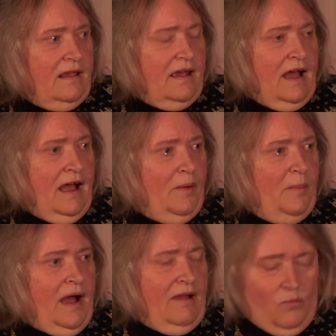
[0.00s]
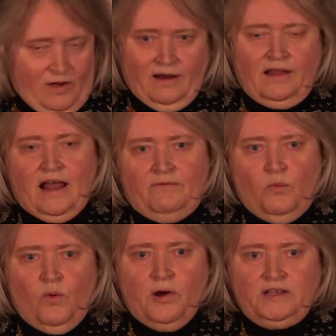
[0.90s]
I've won a lot of
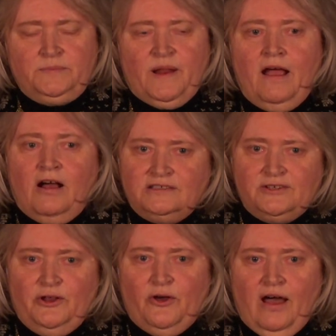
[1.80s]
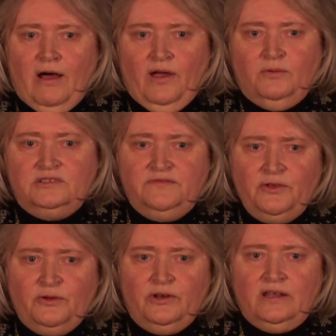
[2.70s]
awards, but I also know how I was
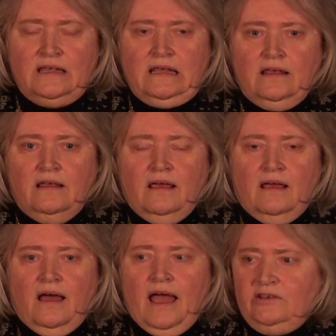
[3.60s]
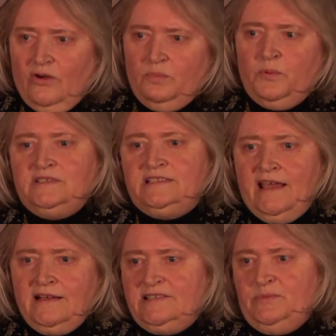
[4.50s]
viewed. I don't put
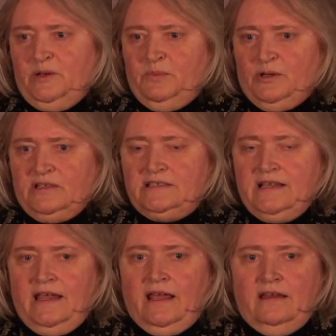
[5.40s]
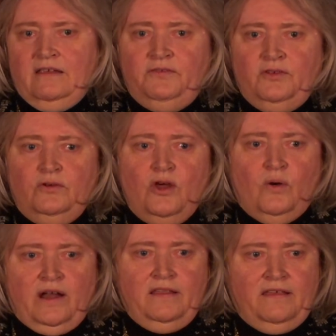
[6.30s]
sex in my books, and if you know
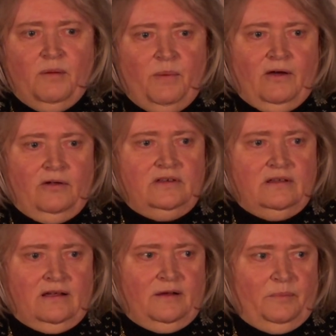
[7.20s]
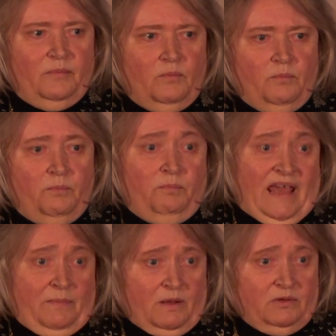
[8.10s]
anything about
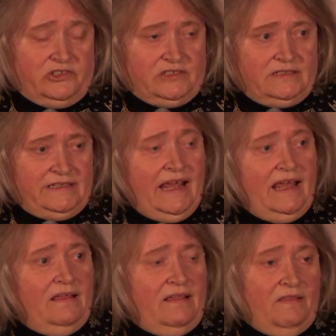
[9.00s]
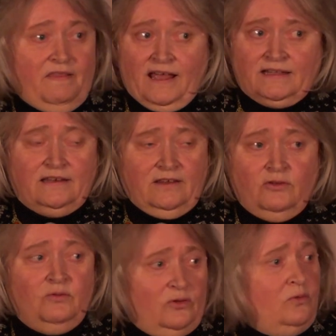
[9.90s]
gay publishing today, that
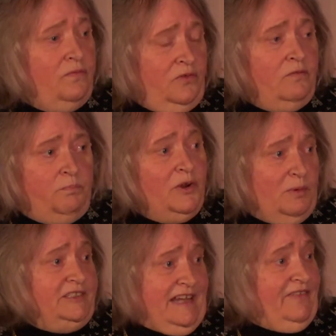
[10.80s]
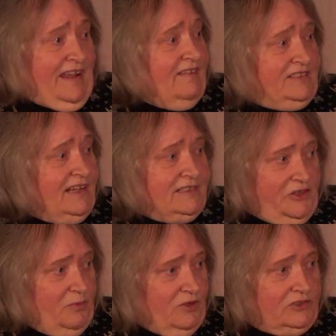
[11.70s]
you pretty much have to have sex in
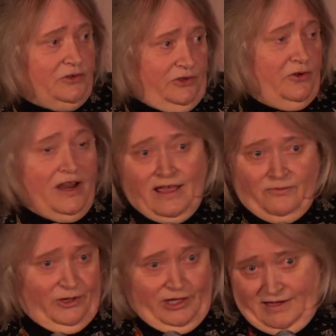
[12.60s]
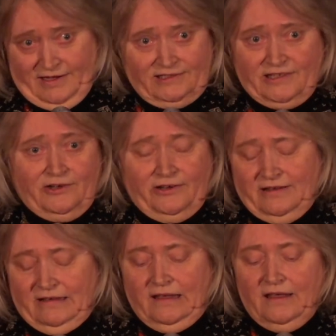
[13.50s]
your books, or you're not really considered.
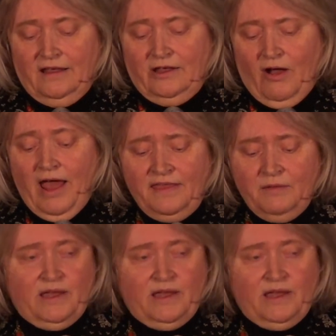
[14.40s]
I think my